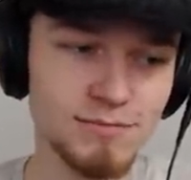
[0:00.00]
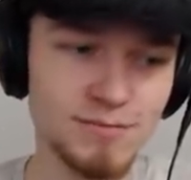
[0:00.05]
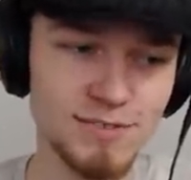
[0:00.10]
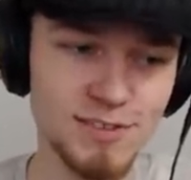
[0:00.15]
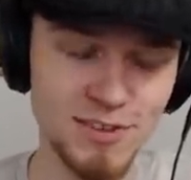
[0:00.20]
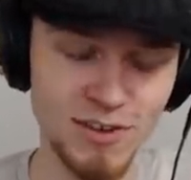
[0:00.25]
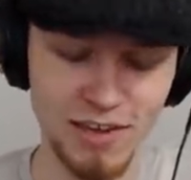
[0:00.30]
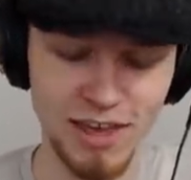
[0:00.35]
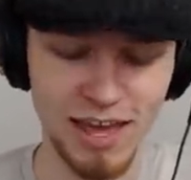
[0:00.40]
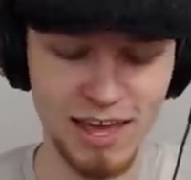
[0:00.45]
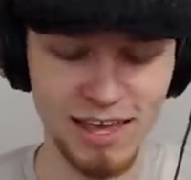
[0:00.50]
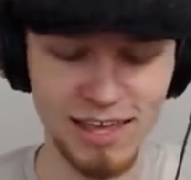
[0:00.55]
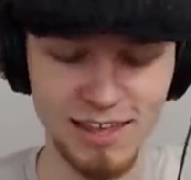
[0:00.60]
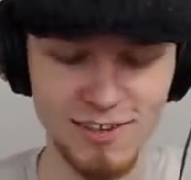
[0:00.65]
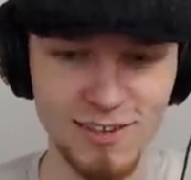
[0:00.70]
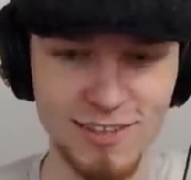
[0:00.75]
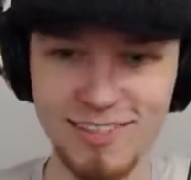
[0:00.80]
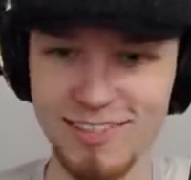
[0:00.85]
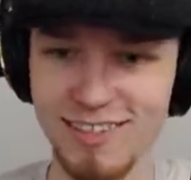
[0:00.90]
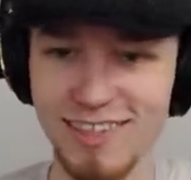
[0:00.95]
So yeah, he
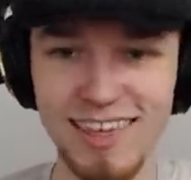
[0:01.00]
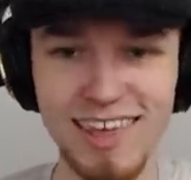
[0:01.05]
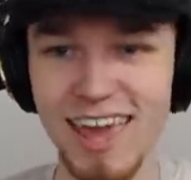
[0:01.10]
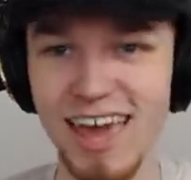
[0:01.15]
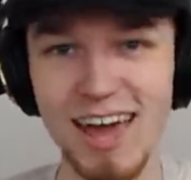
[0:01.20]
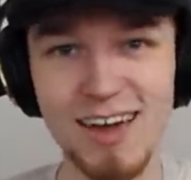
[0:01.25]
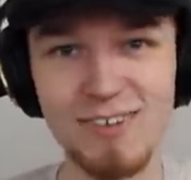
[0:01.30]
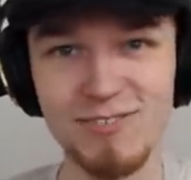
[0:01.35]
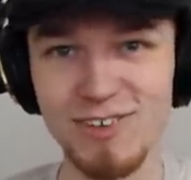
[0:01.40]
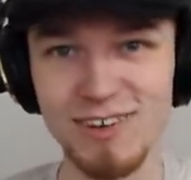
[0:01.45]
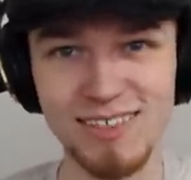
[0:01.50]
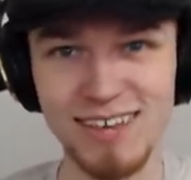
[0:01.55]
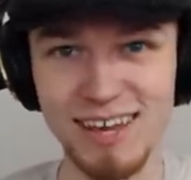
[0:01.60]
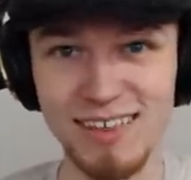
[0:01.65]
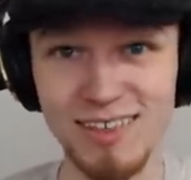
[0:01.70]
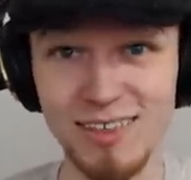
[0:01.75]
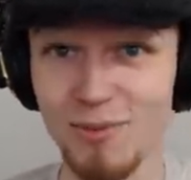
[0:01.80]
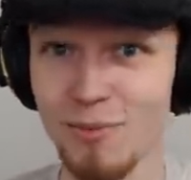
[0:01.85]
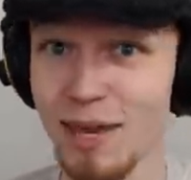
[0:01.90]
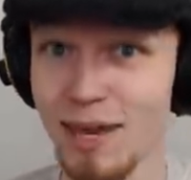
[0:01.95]
just...
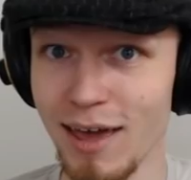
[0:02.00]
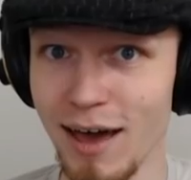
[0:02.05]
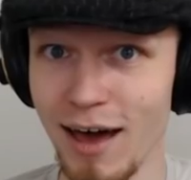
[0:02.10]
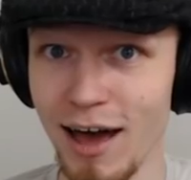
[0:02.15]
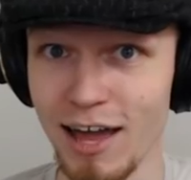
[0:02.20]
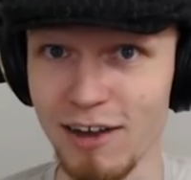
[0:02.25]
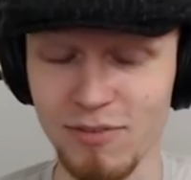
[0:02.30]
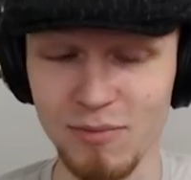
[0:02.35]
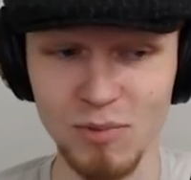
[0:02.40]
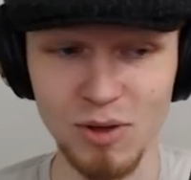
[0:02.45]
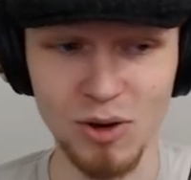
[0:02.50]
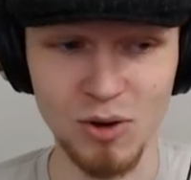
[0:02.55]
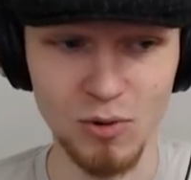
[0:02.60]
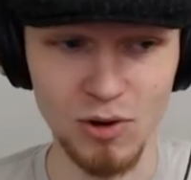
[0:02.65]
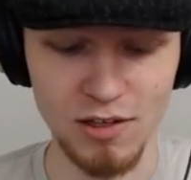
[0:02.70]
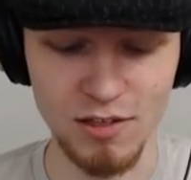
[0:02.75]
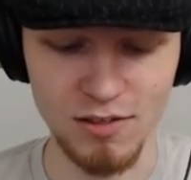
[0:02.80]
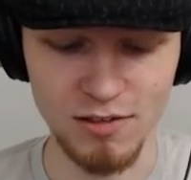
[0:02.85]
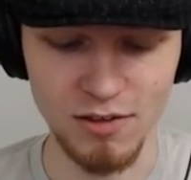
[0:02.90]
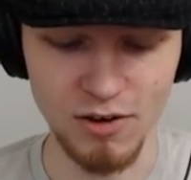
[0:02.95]
everything that we got from the
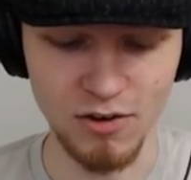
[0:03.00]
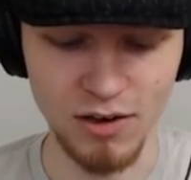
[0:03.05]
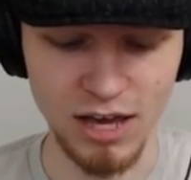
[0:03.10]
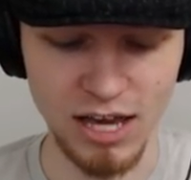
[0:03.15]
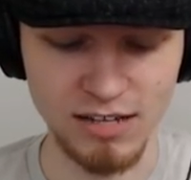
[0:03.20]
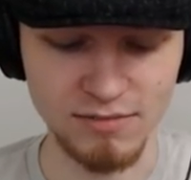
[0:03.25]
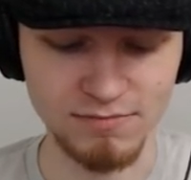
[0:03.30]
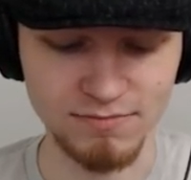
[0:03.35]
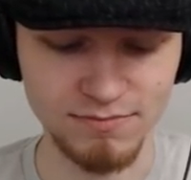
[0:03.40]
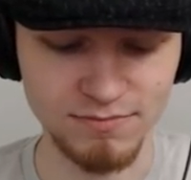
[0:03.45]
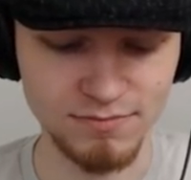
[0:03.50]
quiz. Okay.